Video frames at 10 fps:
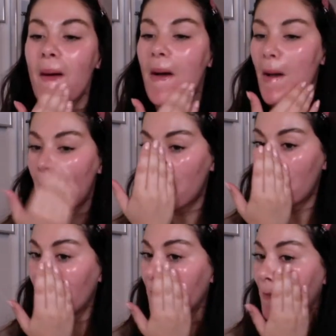
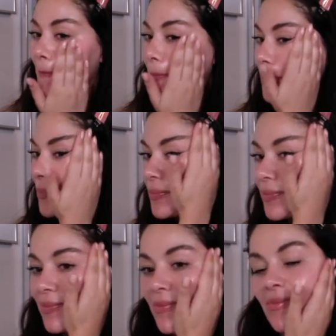
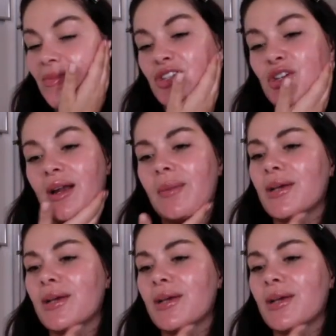Joanna,